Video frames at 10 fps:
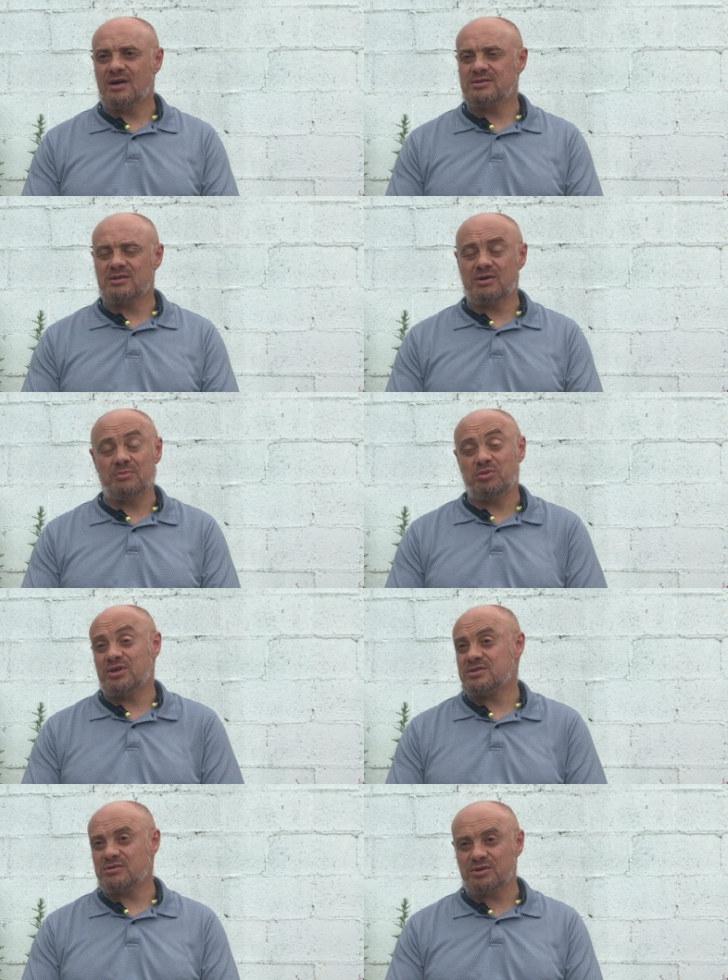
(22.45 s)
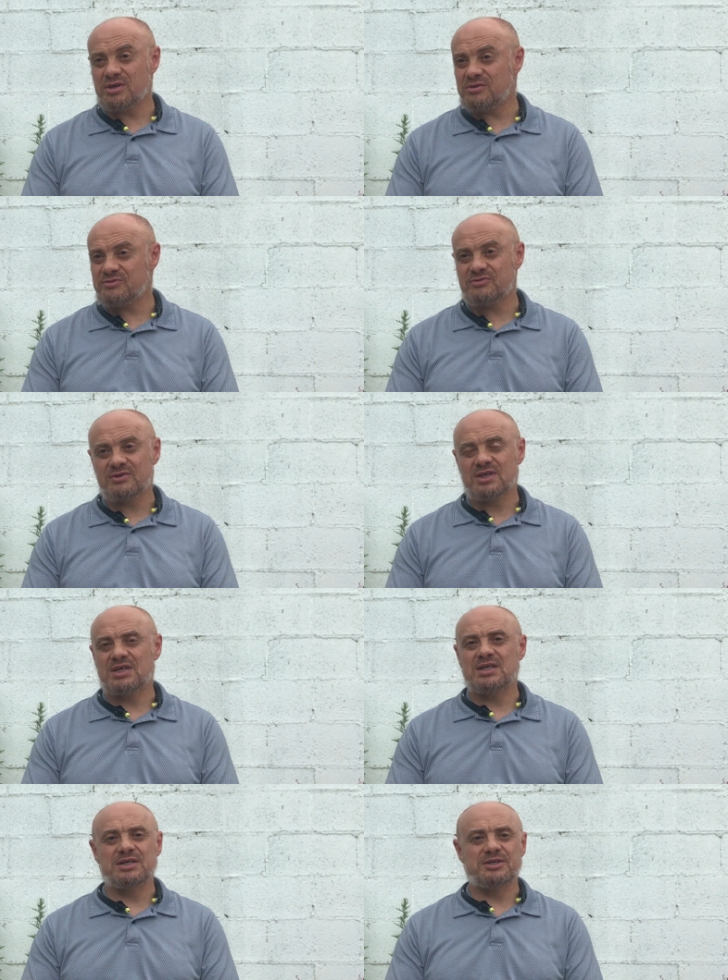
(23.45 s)
It's a great place to live.
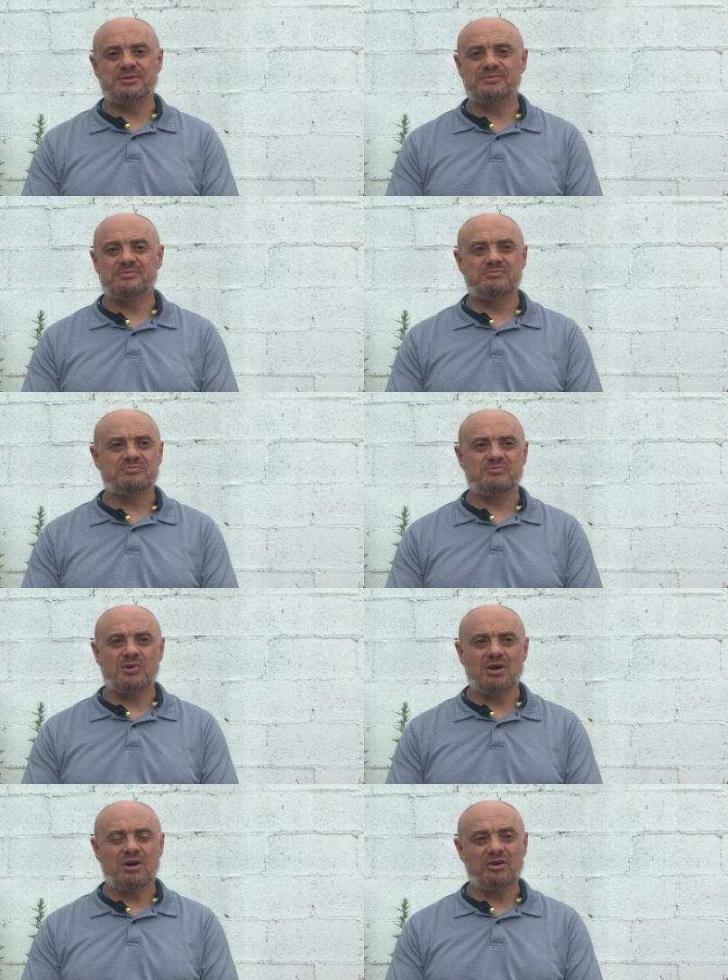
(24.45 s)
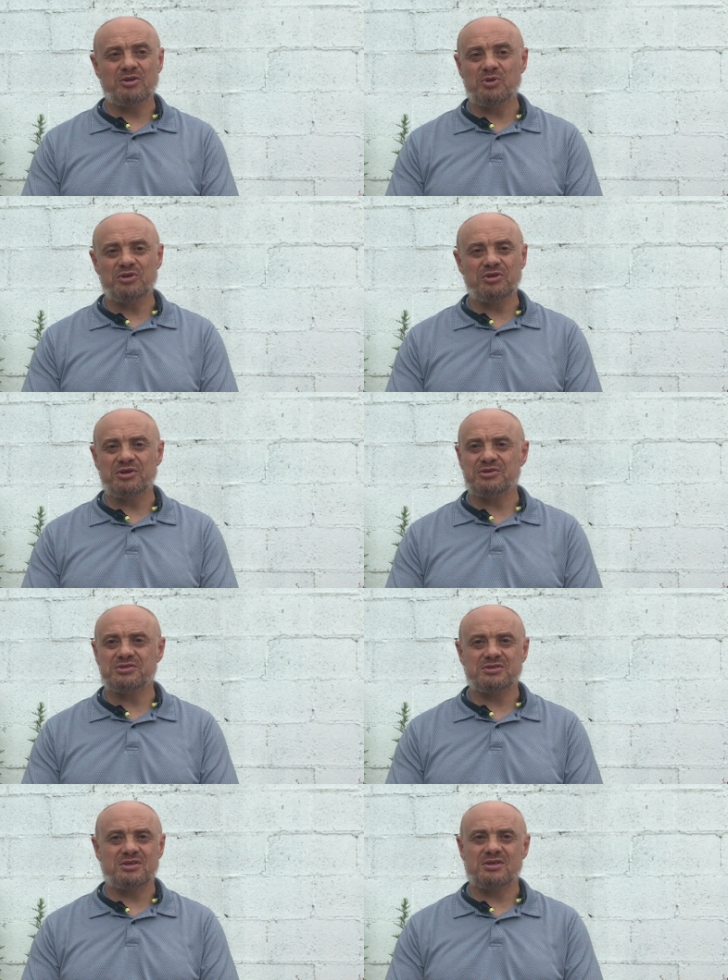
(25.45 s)
Our community
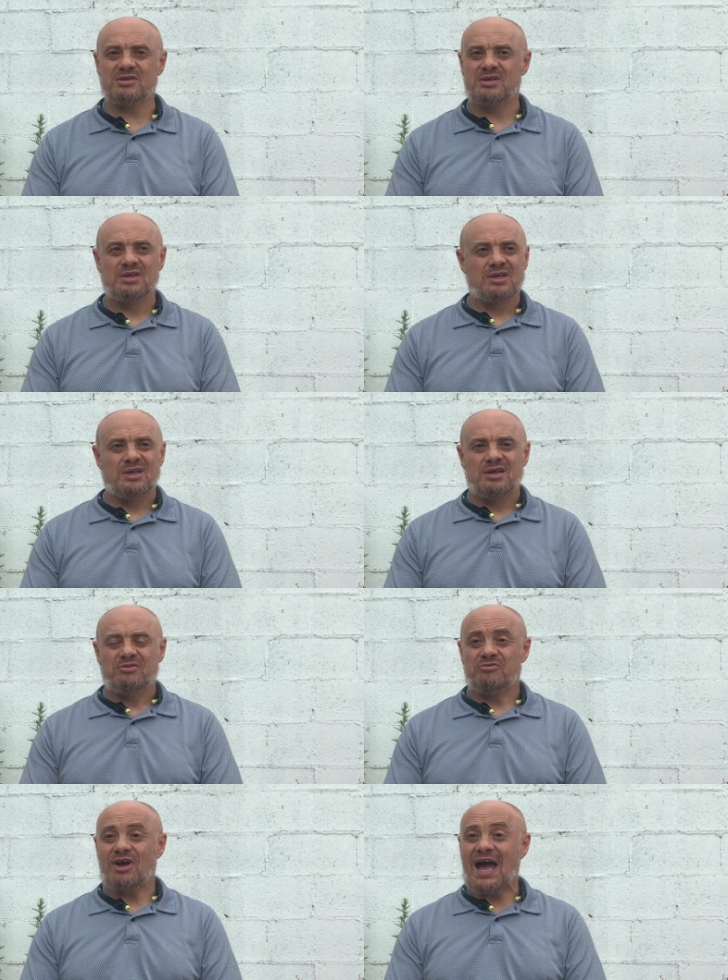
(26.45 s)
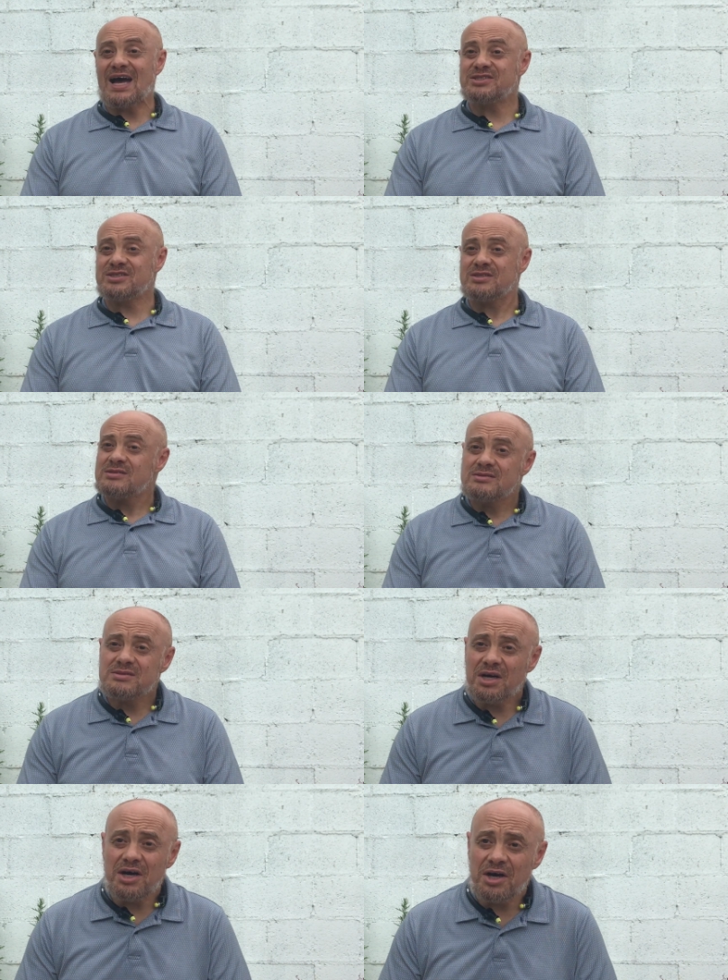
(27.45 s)
is vast
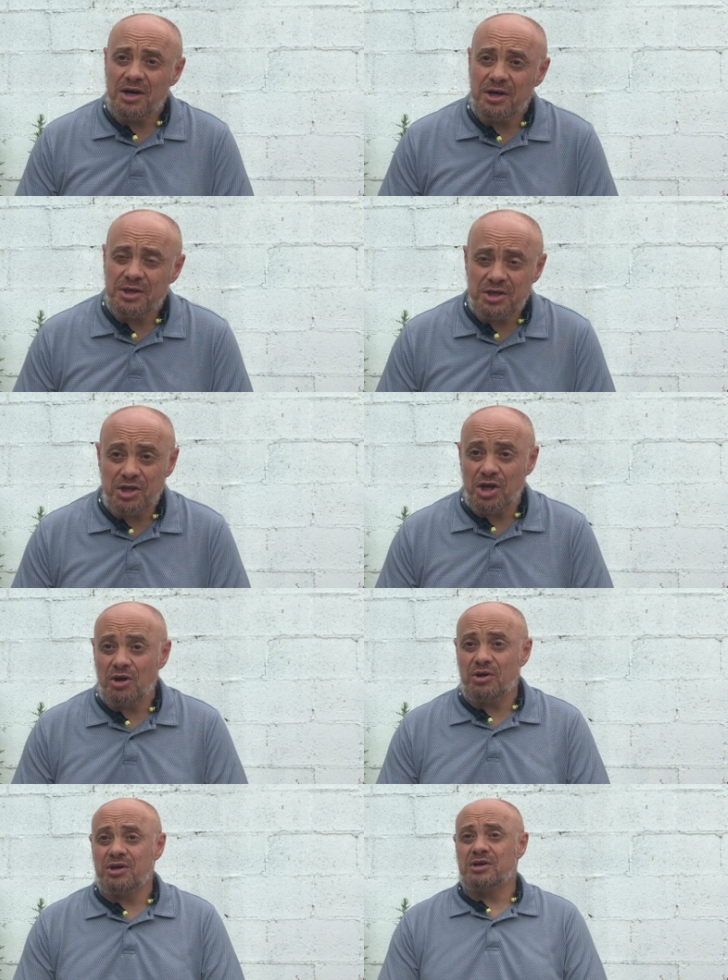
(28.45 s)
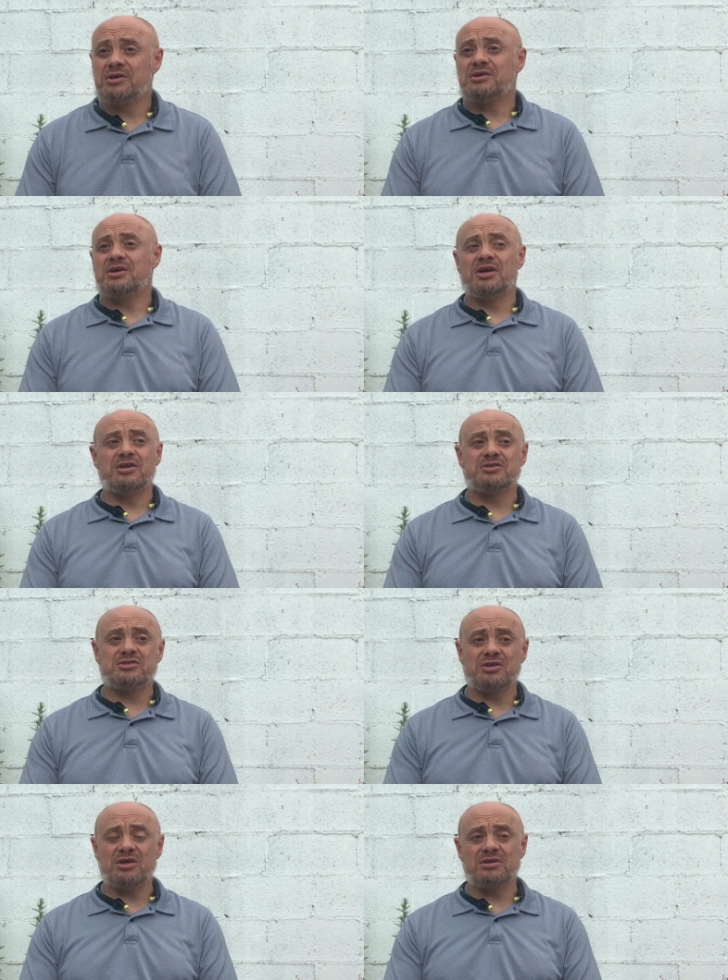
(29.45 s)
in the area, and
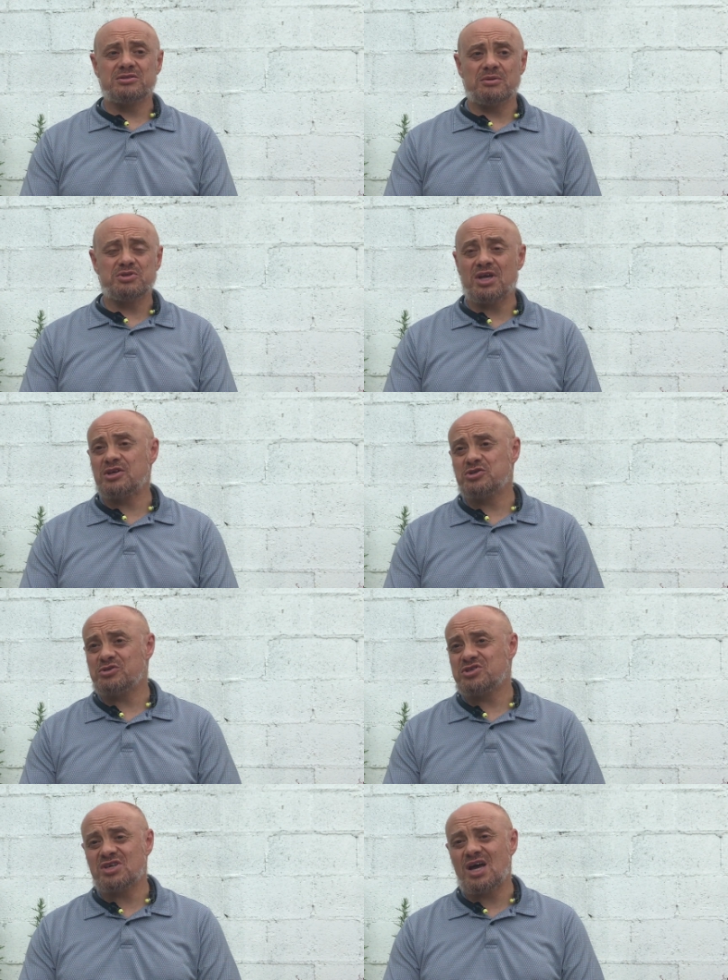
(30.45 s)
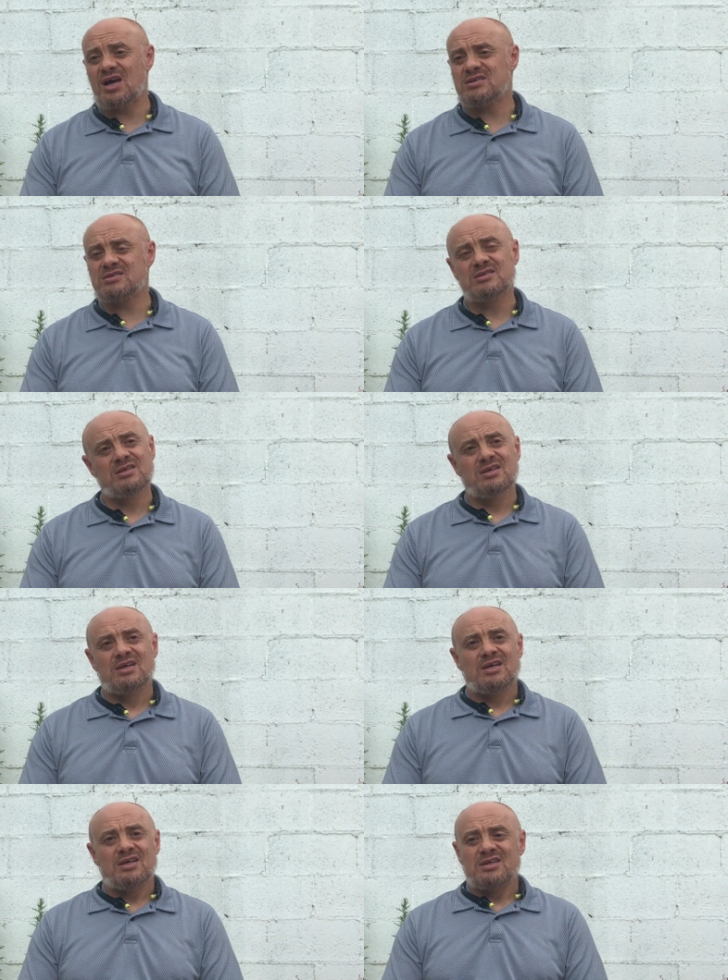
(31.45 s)
it's substantial in size.
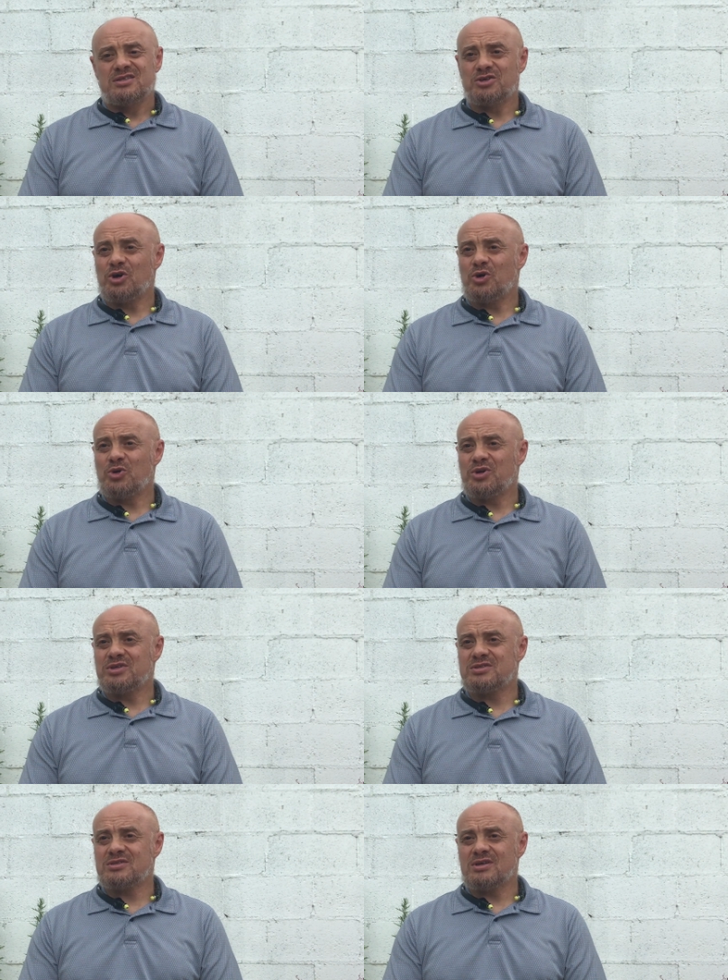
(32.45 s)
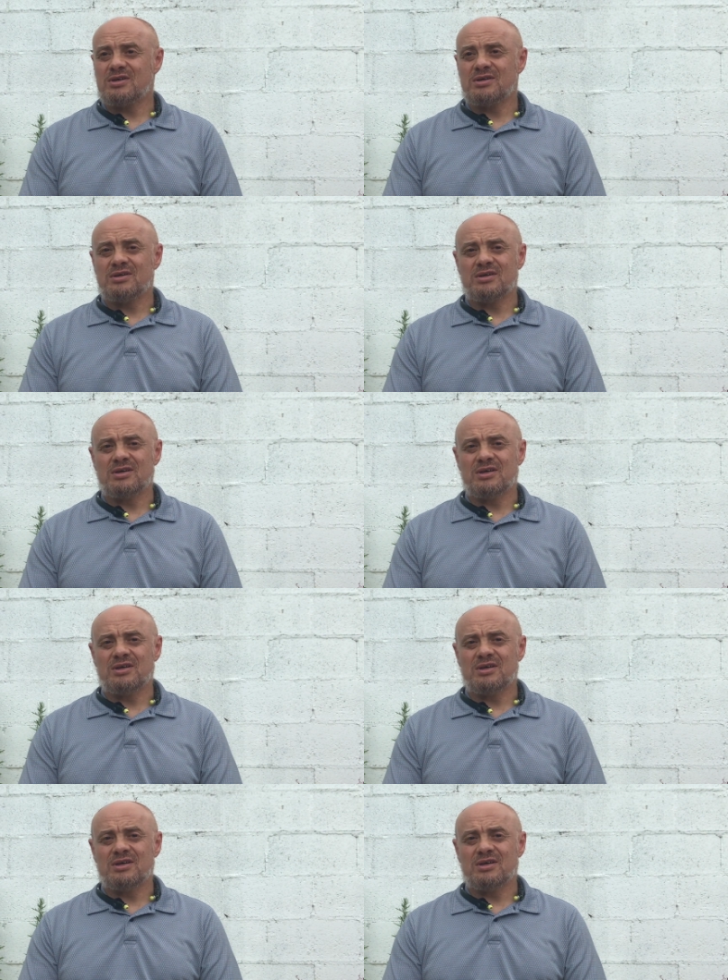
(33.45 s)
So it's a